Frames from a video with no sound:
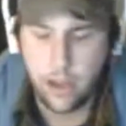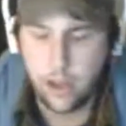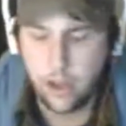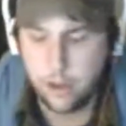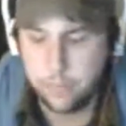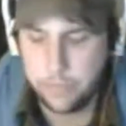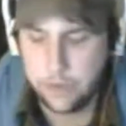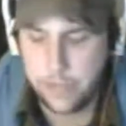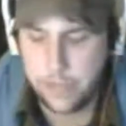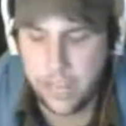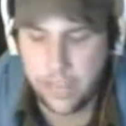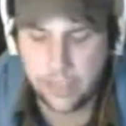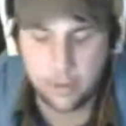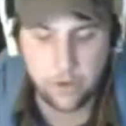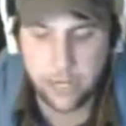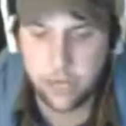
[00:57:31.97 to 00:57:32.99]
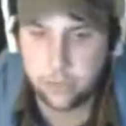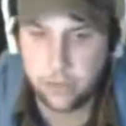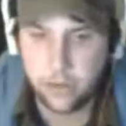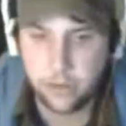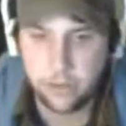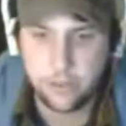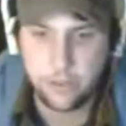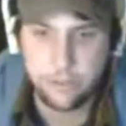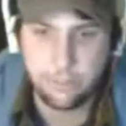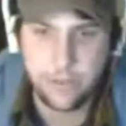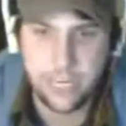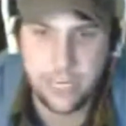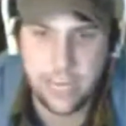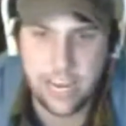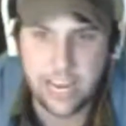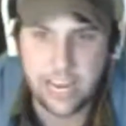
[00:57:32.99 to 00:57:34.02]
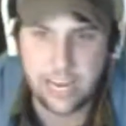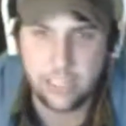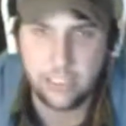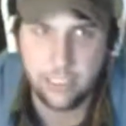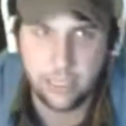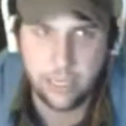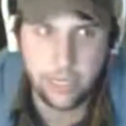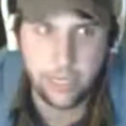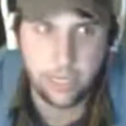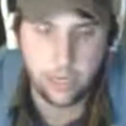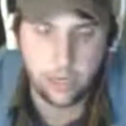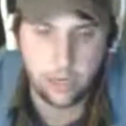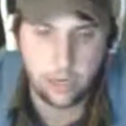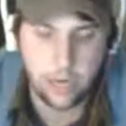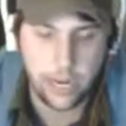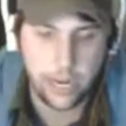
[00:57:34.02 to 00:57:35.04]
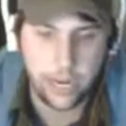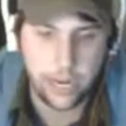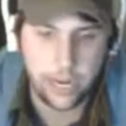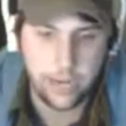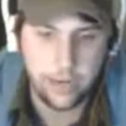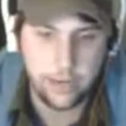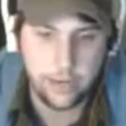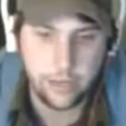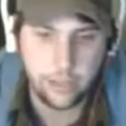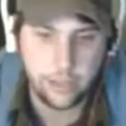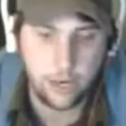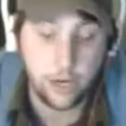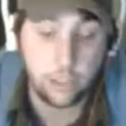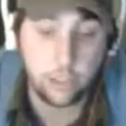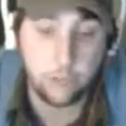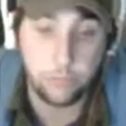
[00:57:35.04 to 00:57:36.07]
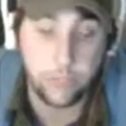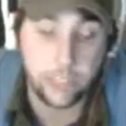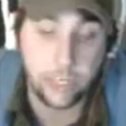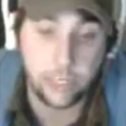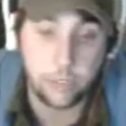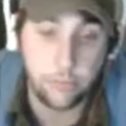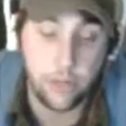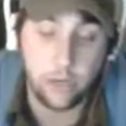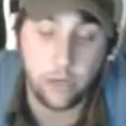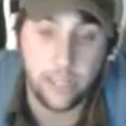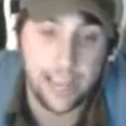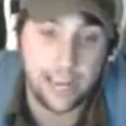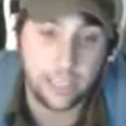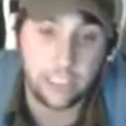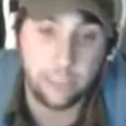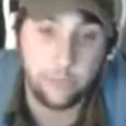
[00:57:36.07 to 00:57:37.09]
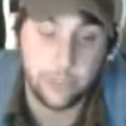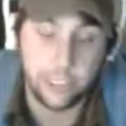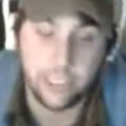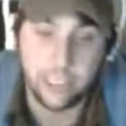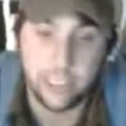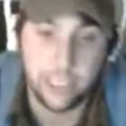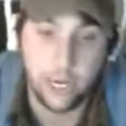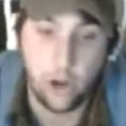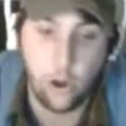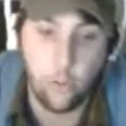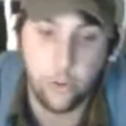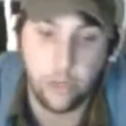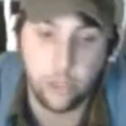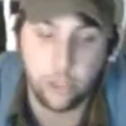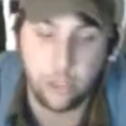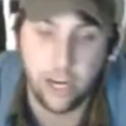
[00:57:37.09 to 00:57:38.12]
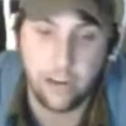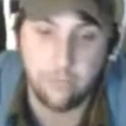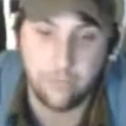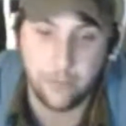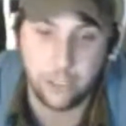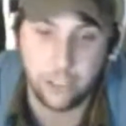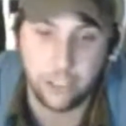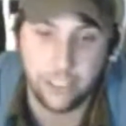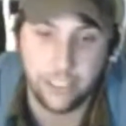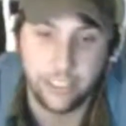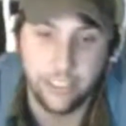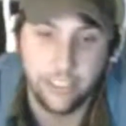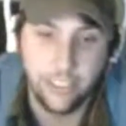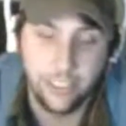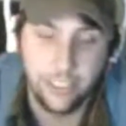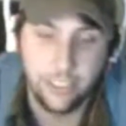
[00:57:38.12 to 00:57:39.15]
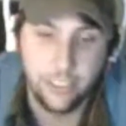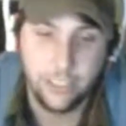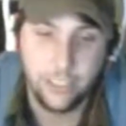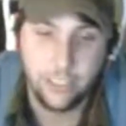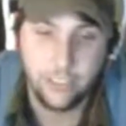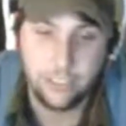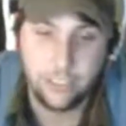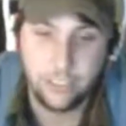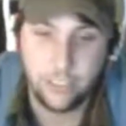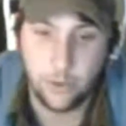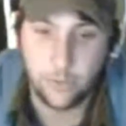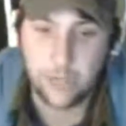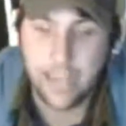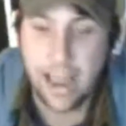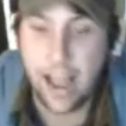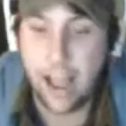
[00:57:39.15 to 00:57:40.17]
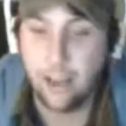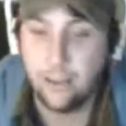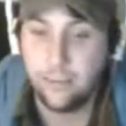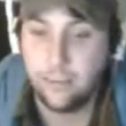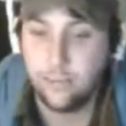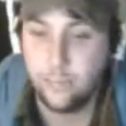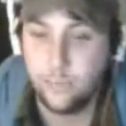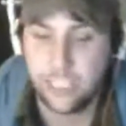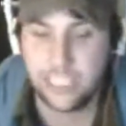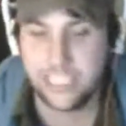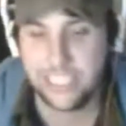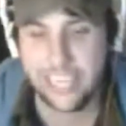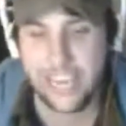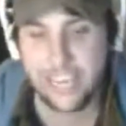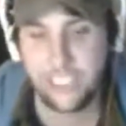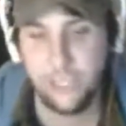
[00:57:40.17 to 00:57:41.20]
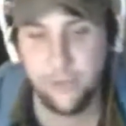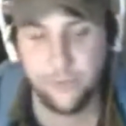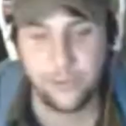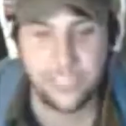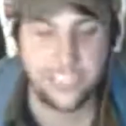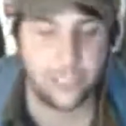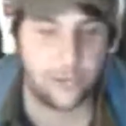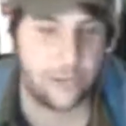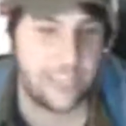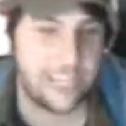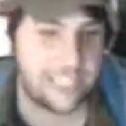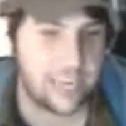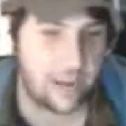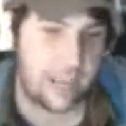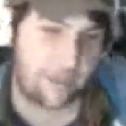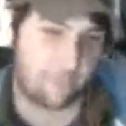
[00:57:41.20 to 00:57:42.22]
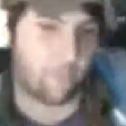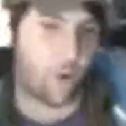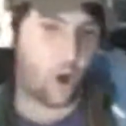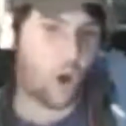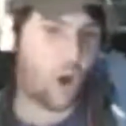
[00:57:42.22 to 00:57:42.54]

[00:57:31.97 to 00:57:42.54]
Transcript: But yeah, they're bringing out the Model 3 next year, and they're also bringing out the Model X, which is the all-wheel drive version. So which is the SUV, so you get that like.